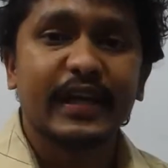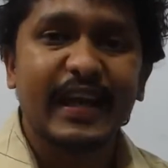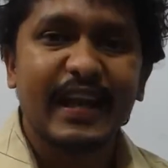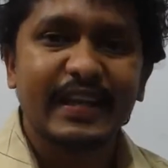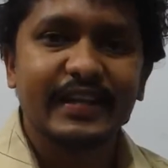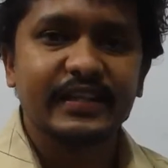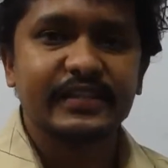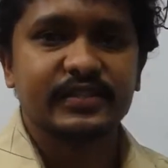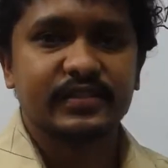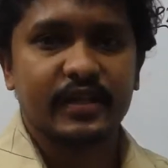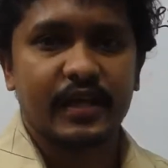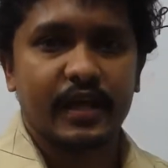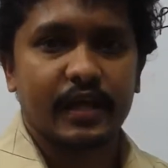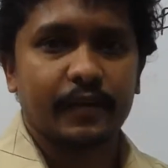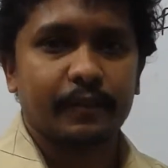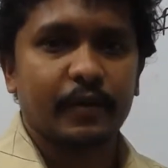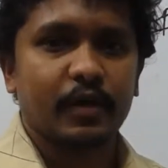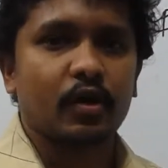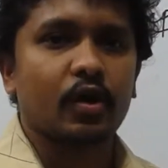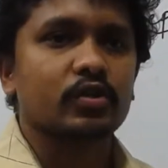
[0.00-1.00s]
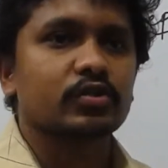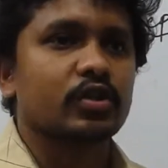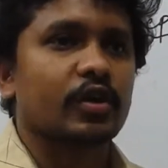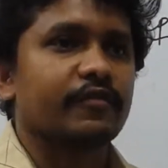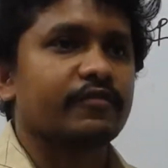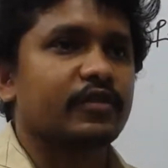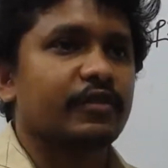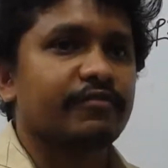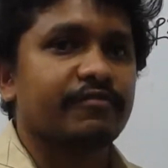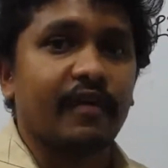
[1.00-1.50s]
kill the snake because
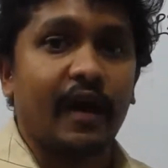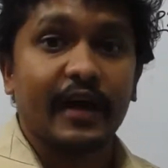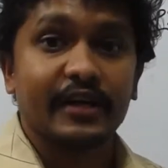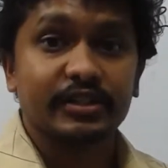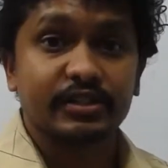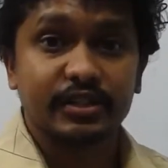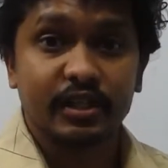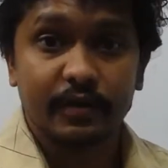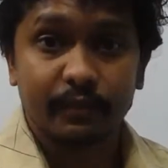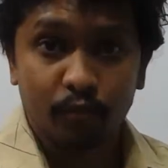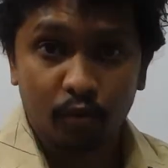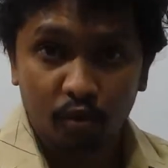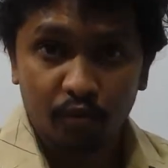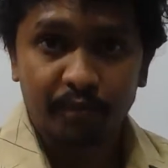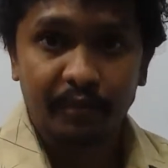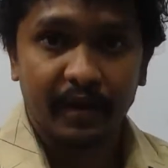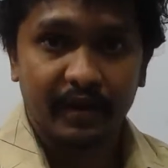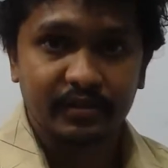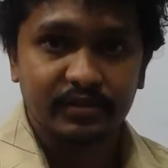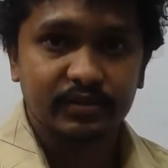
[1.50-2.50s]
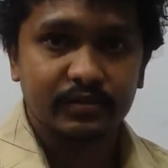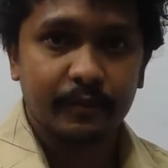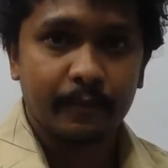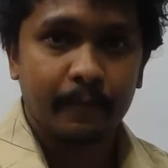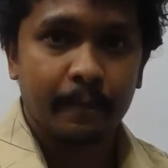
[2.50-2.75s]
of the faster movements.